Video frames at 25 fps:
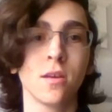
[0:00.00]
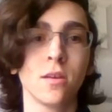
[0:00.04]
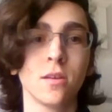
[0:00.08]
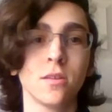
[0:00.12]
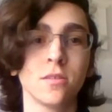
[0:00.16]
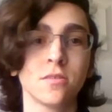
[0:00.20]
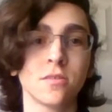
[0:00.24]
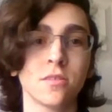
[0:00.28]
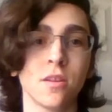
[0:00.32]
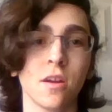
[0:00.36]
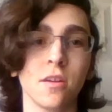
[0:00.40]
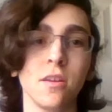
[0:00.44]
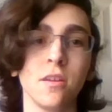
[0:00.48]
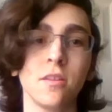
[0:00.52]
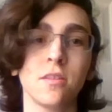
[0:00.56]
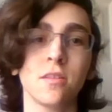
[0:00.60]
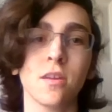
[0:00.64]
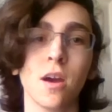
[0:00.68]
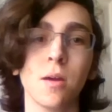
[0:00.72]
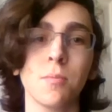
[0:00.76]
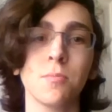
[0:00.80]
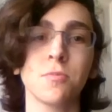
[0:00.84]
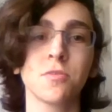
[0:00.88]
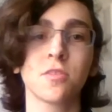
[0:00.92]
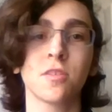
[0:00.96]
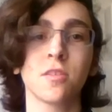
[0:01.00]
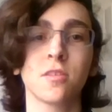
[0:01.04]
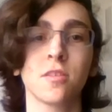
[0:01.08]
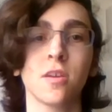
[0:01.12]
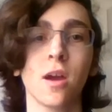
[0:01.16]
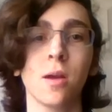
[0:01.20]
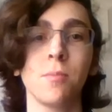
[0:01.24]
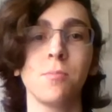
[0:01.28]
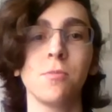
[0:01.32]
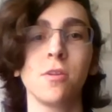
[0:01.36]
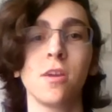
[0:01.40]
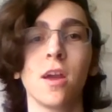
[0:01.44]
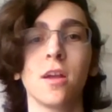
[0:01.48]
Study time is the
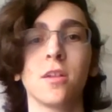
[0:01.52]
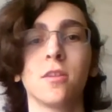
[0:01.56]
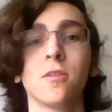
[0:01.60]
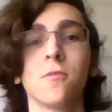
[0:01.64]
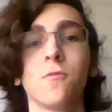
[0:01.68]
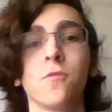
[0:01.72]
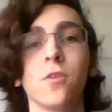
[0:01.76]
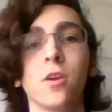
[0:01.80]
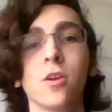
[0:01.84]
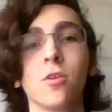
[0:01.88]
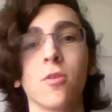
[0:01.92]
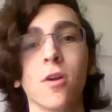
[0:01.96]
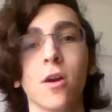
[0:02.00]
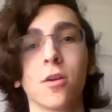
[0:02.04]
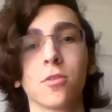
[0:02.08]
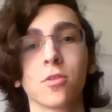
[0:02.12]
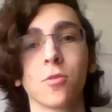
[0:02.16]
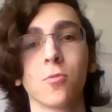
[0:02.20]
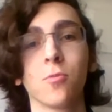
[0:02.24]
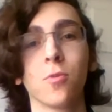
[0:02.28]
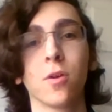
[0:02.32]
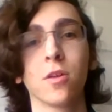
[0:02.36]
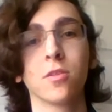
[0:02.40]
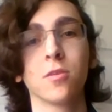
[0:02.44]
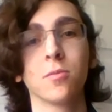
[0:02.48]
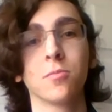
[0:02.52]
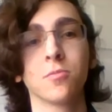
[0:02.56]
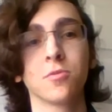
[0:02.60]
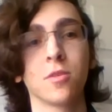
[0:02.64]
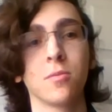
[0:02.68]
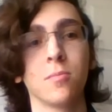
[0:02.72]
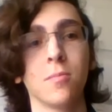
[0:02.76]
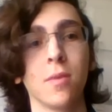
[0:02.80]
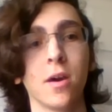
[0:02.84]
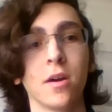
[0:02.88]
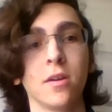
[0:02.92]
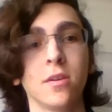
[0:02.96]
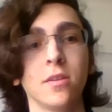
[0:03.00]
time you get to figure out the rhythms
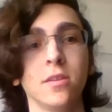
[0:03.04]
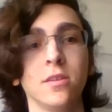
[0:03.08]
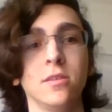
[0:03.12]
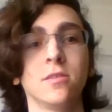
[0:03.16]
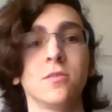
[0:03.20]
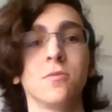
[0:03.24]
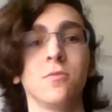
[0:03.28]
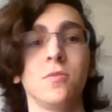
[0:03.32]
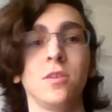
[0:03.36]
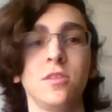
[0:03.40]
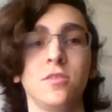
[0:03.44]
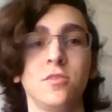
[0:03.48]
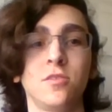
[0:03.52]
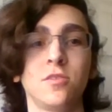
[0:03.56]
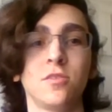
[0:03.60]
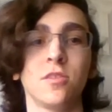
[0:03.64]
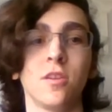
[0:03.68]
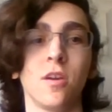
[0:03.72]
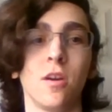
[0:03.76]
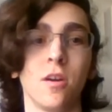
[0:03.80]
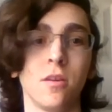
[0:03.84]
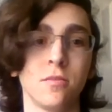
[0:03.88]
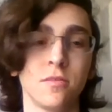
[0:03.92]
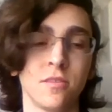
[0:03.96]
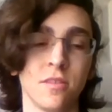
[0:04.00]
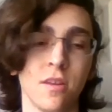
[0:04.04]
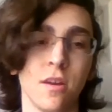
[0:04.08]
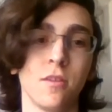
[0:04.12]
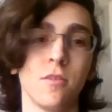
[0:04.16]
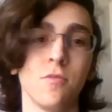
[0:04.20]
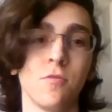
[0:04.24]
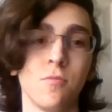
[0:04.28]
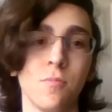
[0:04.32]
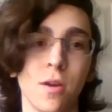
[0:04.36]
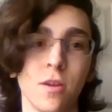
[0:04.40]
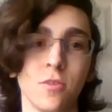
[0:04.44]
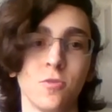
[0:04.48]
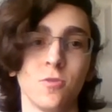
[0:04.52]
and melodies of each set
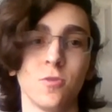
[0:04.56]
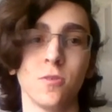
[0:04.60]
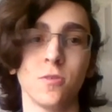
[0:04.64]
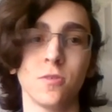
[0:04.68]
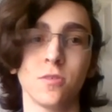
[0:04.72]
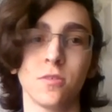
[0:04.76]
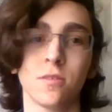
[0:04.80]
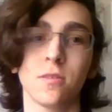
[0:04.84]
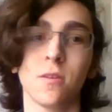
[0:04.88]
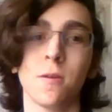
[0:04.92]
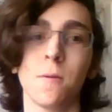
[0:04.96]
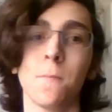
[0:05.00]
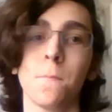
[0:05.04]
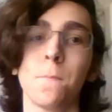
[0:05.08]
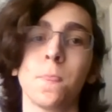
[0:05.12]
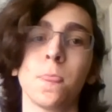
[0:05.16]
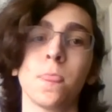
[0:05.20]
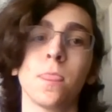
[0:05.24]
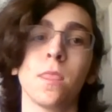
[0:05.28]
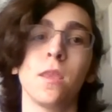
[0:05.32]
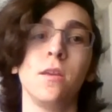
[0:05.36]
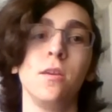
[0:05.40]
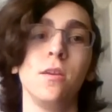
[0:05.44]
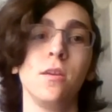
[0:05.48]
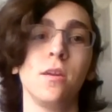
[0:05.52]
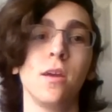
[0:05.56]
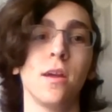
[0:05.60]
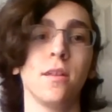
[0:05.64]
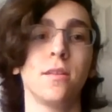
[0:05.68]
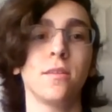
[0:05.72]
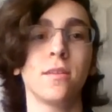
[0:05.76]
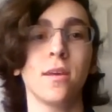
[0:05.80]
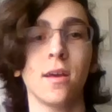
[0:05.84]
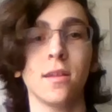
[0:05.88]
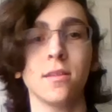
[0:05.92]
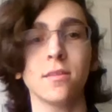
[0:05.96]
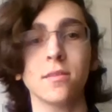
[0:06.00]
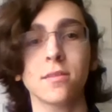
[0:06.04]
of measures. You get
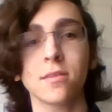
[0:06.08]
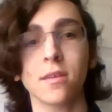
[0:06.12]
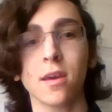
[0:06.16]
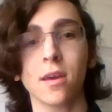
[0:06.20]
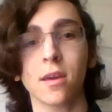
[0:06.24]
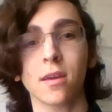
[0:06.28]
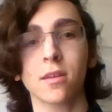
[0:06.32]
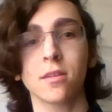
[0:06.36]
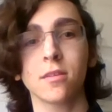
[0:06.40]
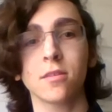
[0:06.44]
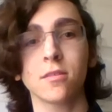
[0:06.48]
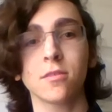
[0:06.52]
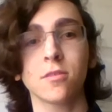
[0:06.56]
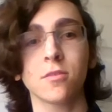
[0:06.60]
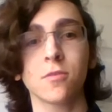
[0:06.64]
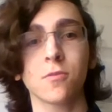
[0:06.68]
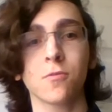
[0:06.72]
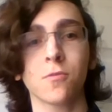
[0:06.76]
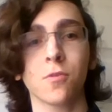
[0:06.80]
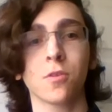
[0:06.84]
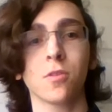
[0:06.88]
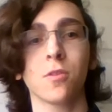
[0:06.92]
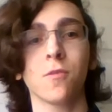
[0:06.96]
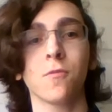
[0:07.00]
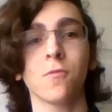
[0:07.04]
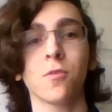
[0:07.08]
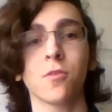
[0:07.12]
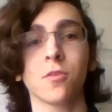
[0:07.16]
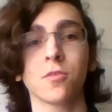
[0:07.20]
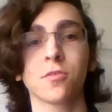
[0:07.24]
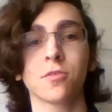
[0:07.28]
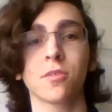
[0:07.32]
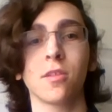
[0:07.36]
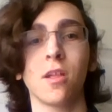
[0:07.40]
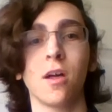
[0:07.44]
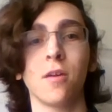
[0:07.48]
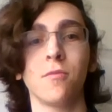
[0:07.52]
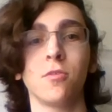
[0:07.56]
10 seconds for the
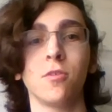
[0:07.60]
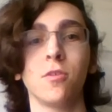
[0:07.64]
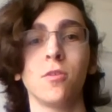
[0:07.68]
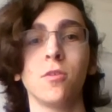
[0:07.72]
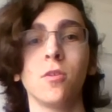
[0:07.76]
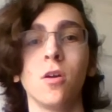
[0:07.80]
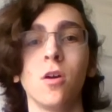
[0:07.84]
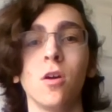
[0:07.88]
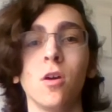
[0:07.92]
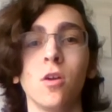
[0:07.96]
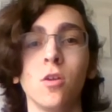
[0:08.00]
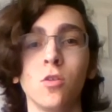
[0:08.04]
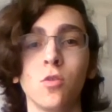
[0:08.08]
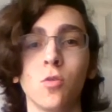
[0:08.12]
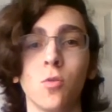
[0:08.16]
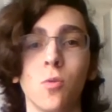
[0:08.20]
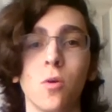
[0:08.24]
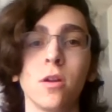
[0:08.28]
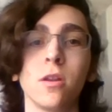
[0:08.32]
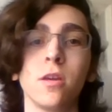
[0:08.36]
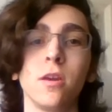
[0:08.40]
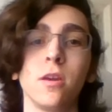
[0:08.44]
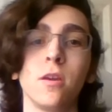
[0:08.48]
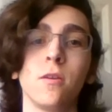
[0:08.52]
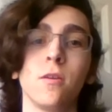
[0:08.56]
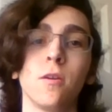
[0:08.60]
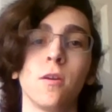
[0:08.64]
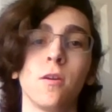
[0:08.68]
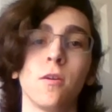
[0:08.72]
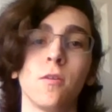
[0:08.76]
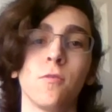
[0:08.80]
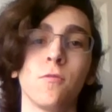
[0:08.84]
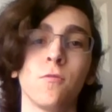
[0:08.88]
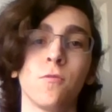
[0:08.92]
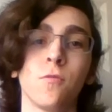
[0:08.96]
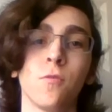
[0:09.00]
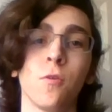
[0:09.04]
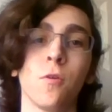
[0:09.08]
first level, 20
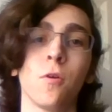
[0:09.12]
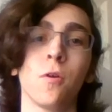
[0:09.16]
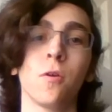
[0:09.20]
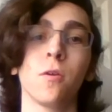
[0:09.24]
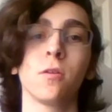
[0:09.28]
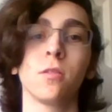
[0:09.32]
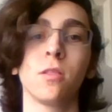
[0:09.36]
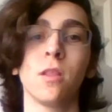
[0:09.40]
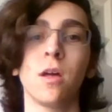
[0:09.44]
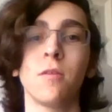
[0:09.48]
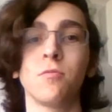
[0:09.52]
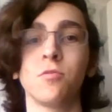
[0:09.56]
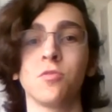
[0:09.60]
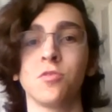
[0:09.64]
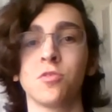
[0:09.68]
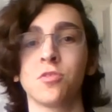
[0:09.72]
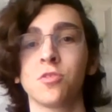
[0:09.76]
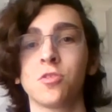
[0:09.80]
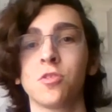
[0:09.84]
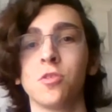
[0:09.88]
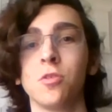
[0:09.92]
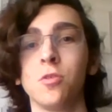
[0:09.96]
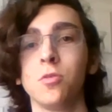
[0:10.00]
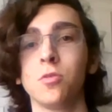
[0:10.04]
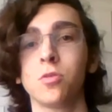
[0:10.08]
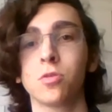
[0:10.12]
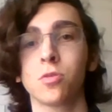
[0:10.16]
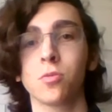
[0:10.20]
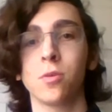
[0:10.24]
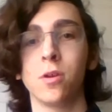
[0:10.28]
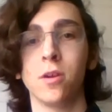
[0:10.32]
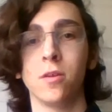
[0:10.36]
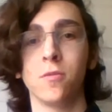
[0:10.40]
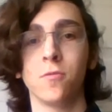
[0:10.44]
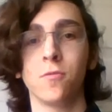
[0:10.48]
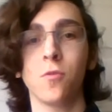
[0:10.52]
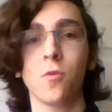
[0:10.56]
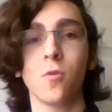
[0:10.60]
for levels 2,
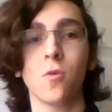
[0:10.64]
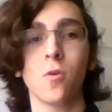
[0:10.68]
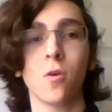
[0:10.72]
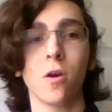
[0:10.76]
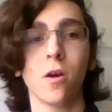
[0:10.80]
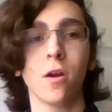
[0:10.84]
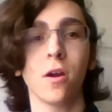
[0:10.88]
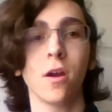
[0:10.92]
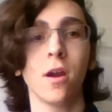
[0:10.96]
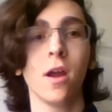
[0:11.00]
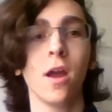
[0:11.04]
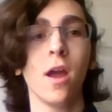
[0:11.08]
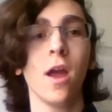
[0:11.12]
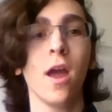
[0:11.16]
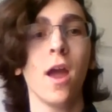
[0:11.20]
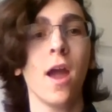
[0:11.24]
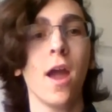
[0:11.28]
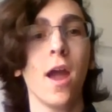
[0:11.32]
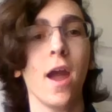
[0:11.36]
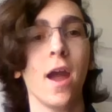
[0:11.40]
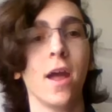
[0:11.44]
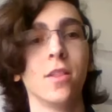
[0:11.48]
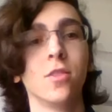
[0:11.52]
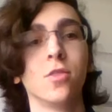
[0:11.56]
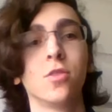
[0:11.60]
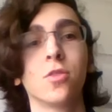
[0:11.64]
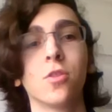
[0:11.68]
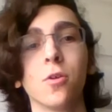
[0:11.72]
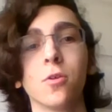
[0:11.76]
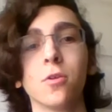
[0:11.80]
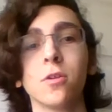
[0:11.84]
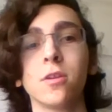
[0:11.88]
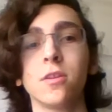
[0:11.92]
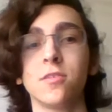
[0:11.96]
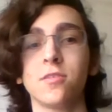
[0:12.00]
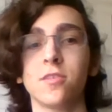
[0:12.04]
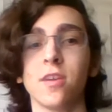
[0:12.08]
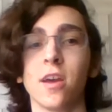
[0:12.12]
3, and 4, and
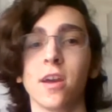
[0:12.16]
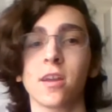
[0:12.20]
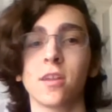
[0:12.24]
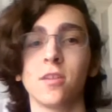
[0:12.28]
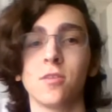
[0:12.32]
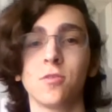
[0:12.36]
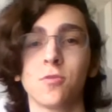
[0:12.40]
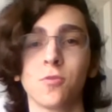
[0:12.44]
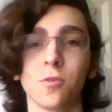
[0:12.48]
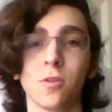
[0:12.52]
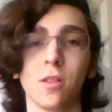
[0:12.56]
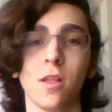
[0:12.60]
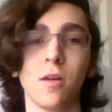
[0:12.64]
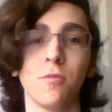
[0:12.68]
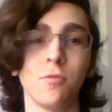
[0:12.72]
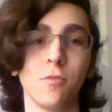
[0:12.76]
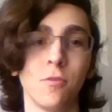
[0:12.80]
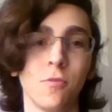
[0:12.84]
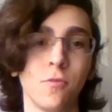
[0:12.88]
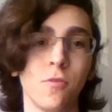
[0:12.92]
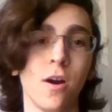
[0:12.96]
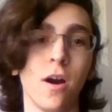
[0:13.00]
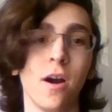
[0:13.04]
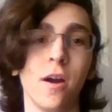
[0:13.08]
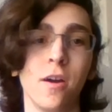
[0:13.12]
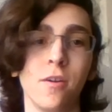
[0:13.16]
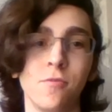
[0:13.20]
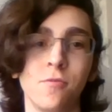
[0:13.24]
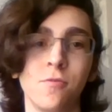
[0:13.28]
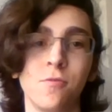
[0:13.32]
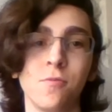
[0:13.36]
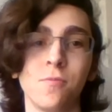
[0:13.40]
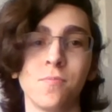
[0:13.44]
30 seconds for level 5.